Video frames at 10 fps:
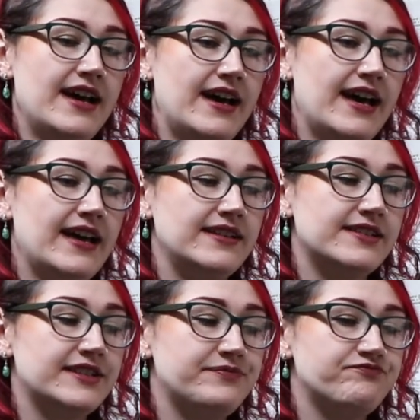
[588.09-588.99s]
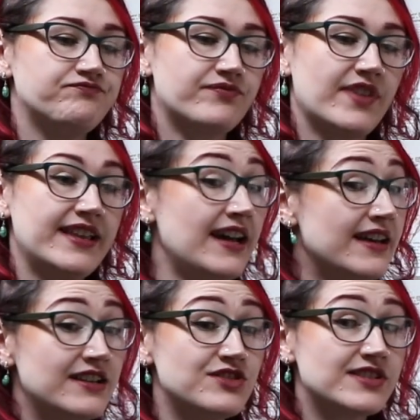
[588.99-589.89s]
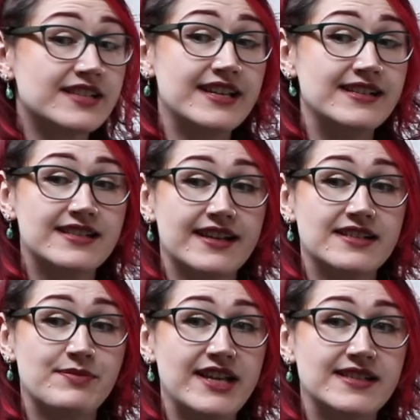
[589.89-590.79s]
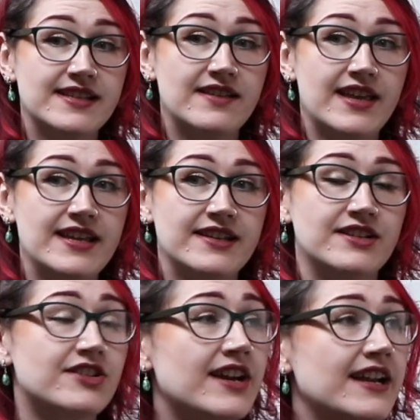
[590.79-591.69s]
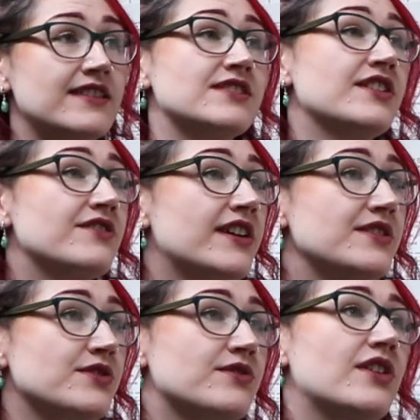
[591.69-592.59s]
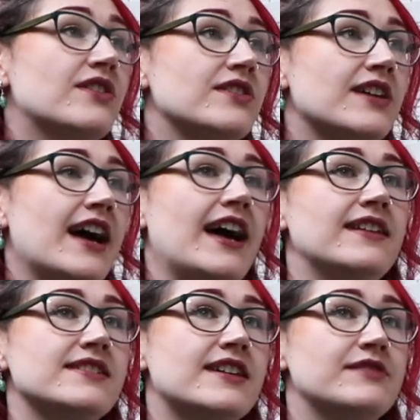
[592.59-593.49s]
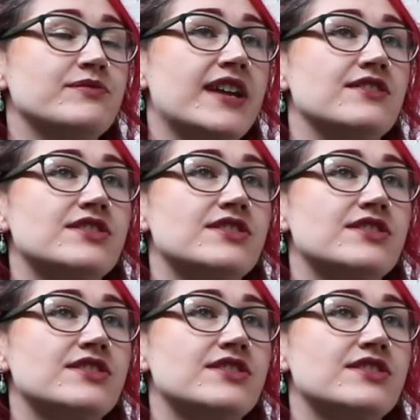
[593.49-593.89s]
And yeah, and then just it is like a space that they can create, and there's no right or wrong, and yeah,